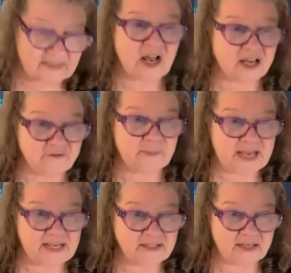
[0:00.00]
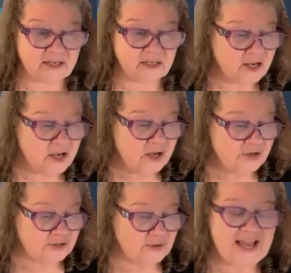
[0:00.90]
It's kind of amazing.
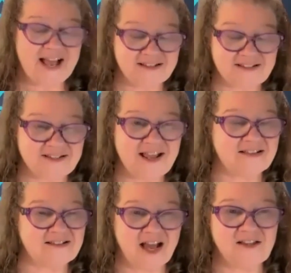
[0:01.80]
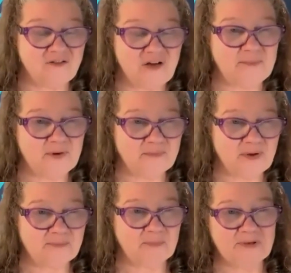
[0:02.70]
So yes,
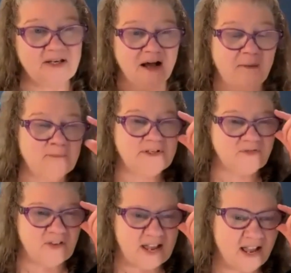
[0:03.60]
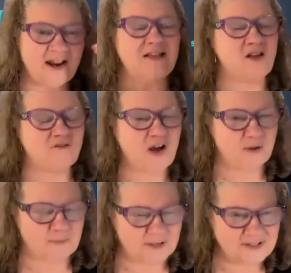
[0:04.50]
I'm a big Compass fan. I love
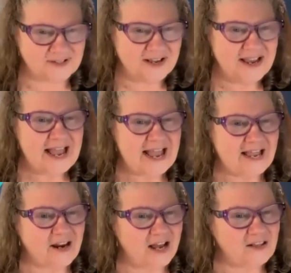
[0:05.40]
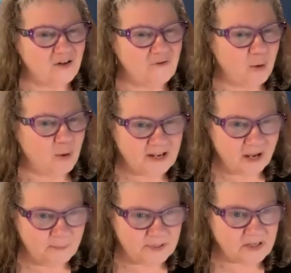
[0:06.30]
Compass. And I love all my
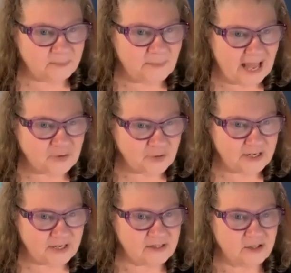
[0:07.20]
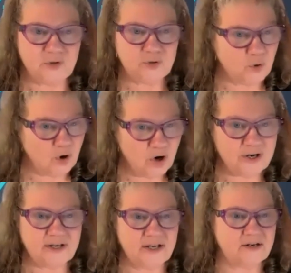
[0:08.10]
Compass compatriots in New
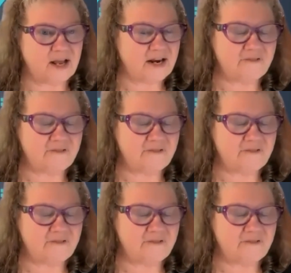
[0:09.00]
York, and